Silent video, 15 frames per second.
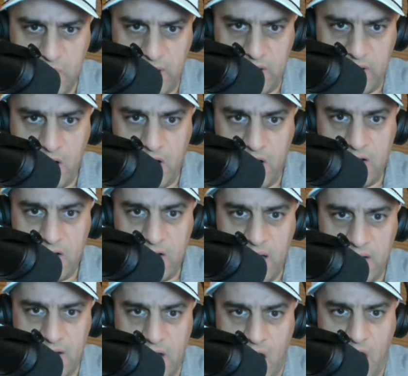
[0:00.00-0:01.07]
Square Garden
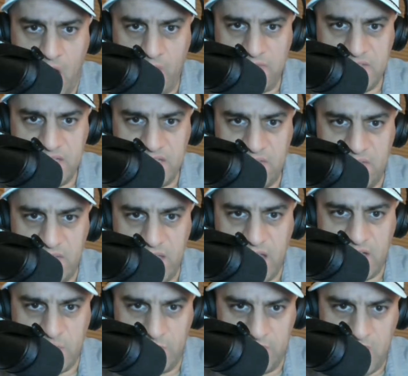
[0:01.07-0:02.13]
on an off-TV
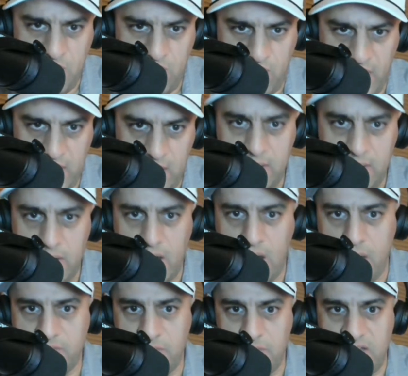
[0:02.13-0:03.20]
HBO fight.
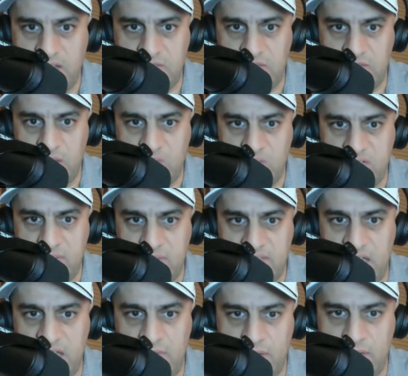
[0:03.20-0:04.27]
I'm surprised this fight wasn't even
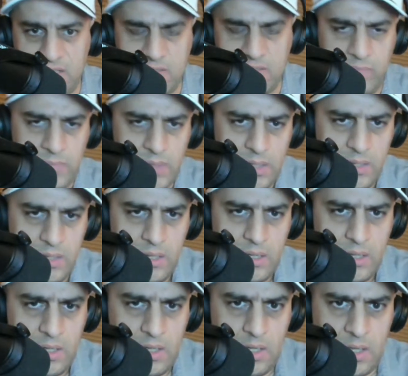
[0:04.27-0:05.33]
televised.
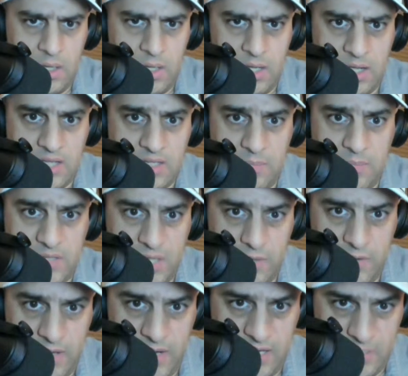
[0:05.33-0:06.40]
He gets a
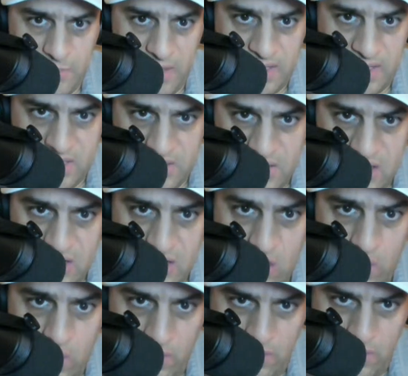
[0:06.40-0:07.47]
tougher than expected decision
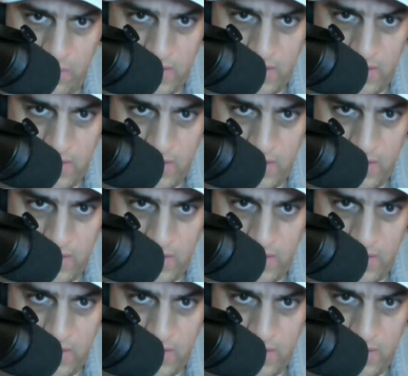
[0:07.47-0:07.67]
over the